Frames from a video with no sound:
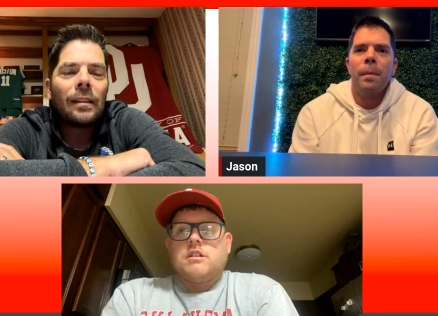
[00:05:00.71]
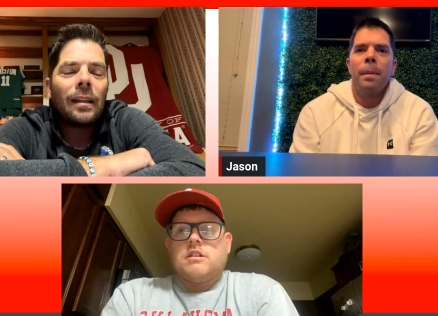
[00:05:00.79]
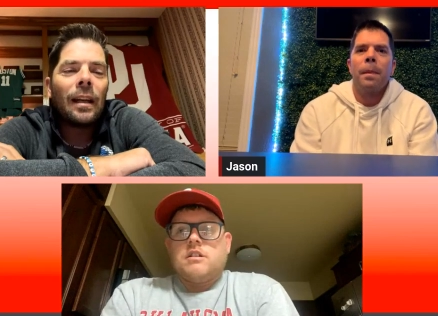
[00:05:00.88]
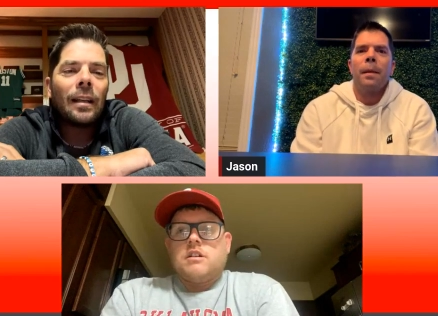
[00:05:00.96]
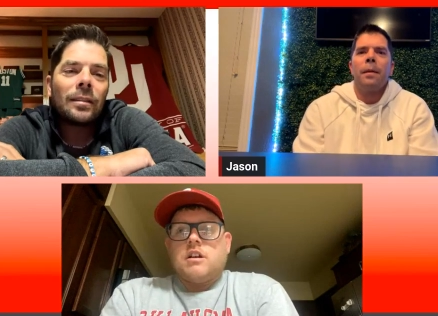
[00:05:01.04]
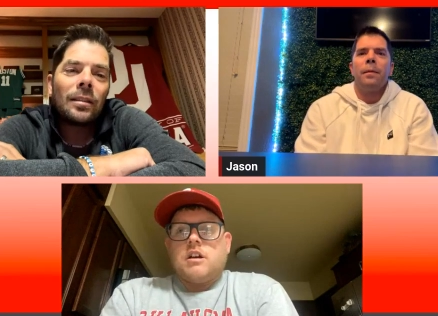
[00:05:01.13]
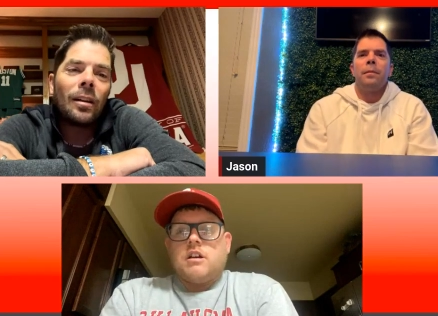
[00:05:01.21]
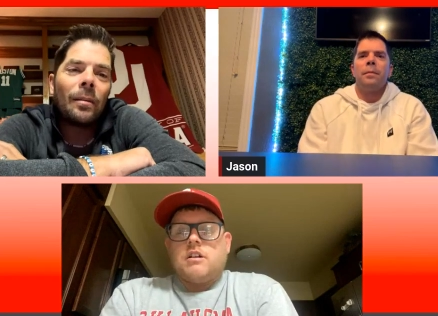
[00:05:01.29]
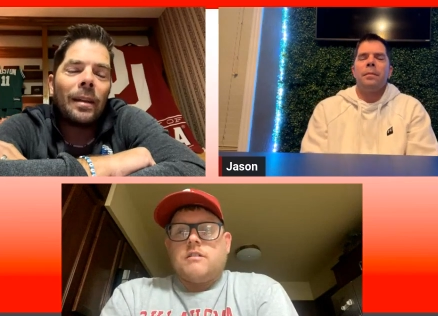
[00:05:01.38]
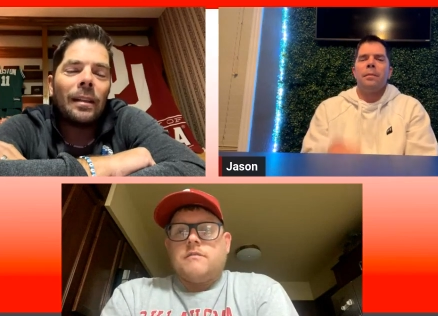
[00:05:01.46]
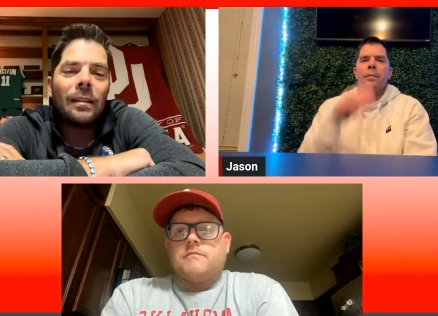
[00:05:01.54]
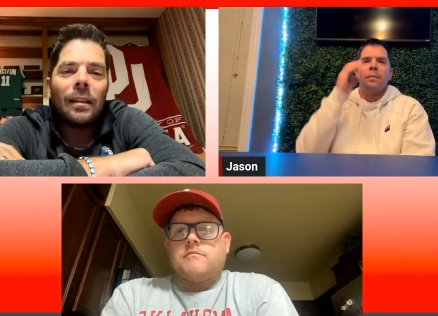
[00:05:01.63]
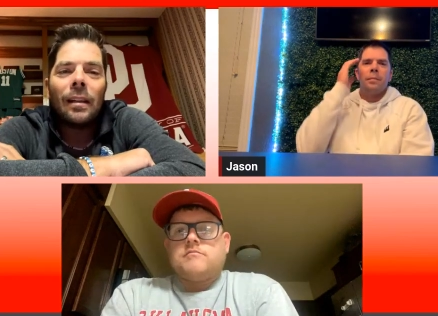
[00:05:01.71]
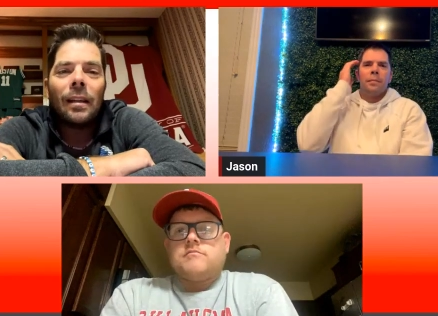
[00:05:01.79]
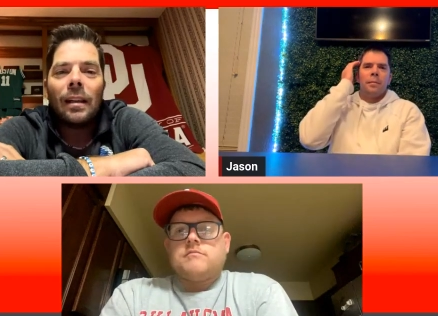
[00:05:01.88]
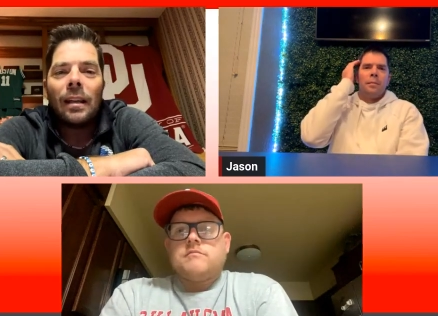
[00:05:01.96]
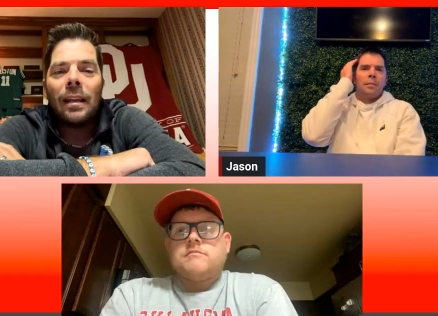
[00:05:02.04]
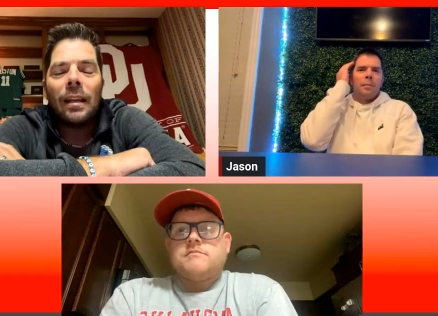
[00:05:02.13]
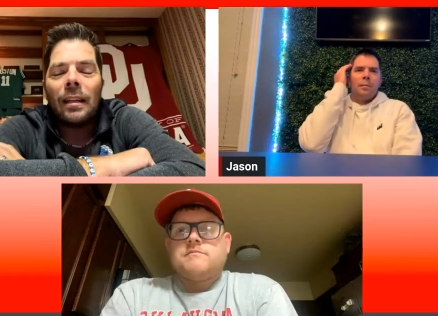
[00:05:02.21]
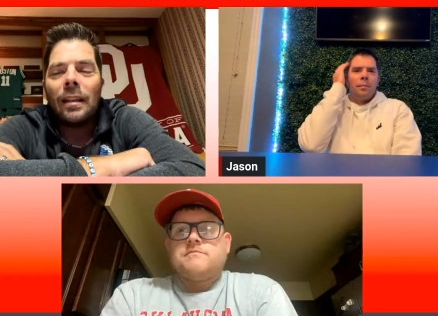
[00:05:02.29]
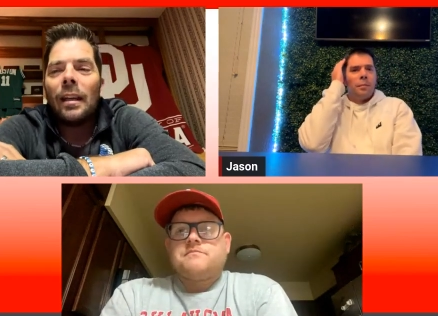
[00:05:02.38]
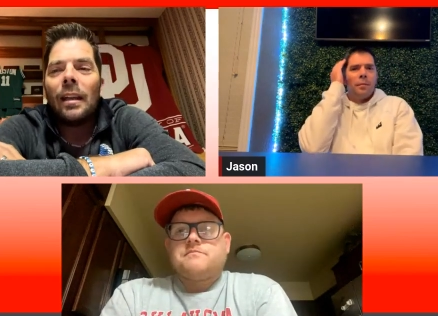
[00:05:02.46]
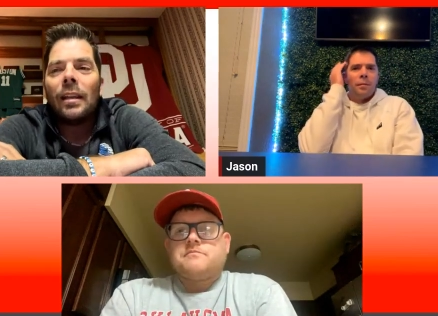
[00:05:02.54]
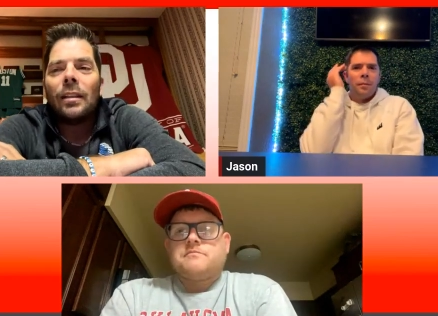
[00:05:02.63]
Speaker 1: Yeah. So I mean, eh, eh,
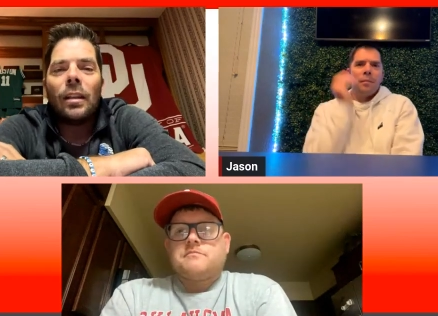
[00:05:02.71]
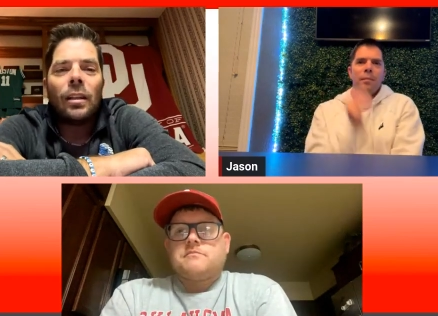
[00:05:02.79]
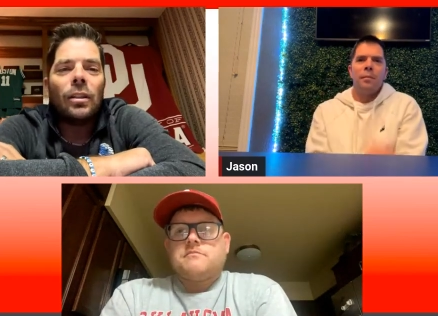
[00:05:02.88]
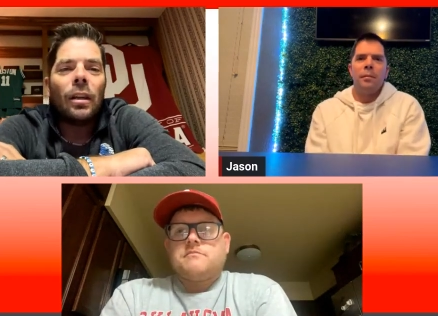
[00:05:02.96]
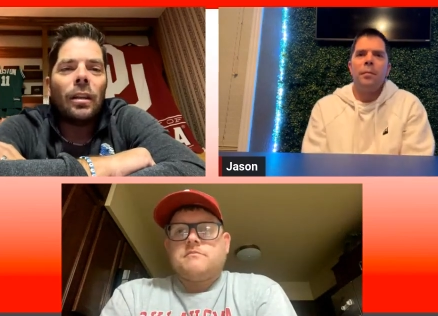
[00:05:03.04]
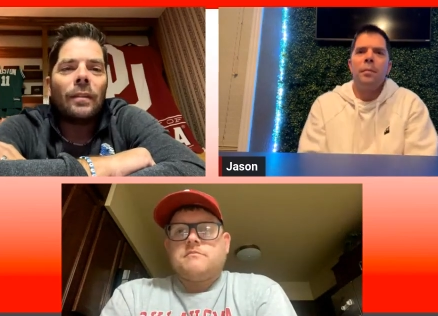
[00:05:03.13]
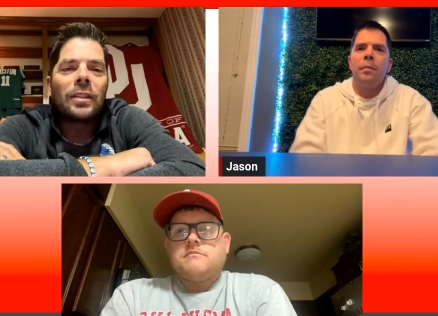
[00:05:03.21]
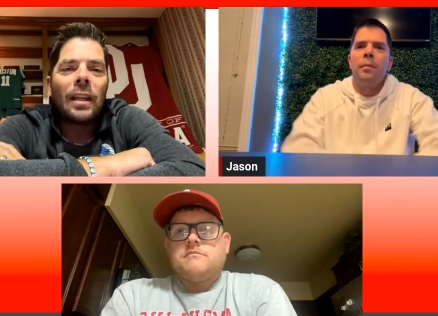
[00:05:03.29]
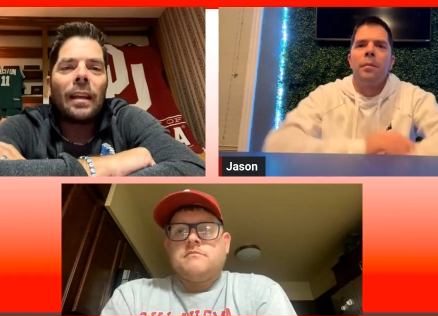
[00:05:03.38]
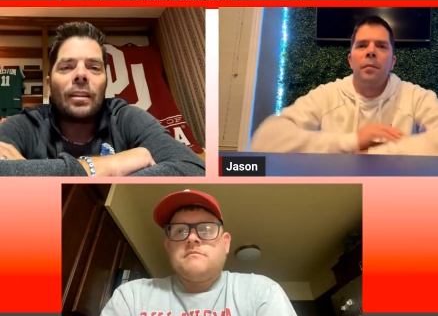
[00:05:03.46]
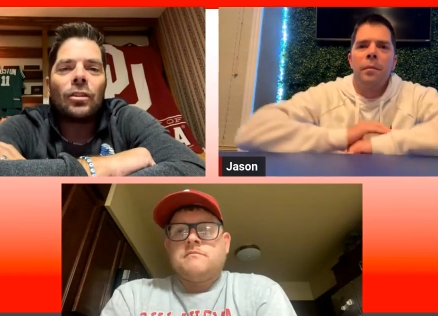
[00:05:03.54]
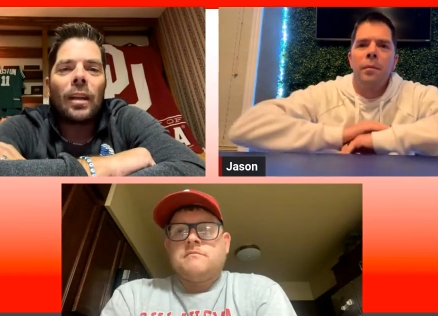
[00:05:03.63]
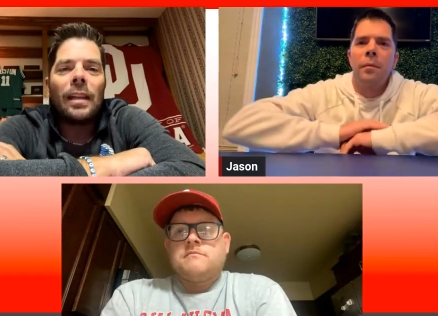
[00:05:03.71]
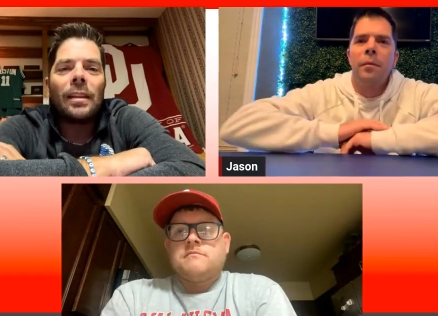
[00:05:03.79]
you, have said it, Jay.